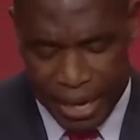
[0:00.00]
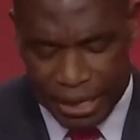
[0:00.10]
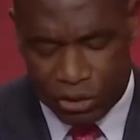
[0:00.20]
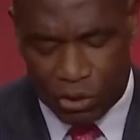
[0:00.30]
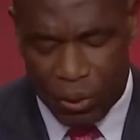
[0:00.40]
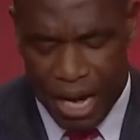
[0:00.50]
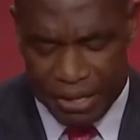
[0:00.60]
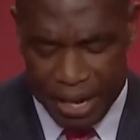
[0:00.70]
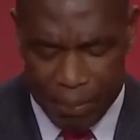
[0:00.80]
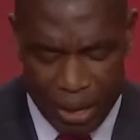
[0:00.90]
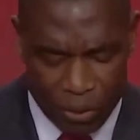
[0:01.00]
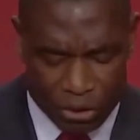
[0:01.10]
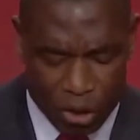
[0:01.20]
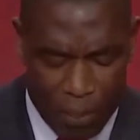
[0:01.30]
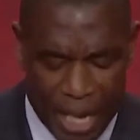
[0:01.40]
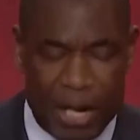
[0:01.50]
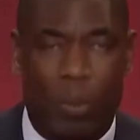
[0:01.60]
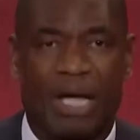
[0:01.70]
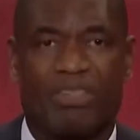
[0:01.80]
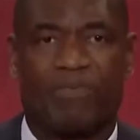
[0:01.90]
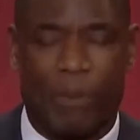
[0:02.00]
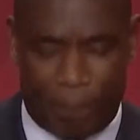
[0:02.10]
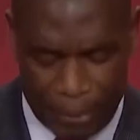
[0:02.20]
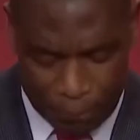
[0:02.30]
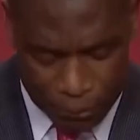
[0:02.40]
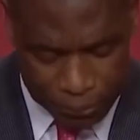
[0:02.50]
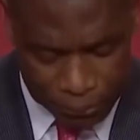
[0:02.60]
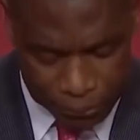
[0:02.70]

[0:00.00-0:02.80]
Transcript: and surrounding me with so many wonderful people.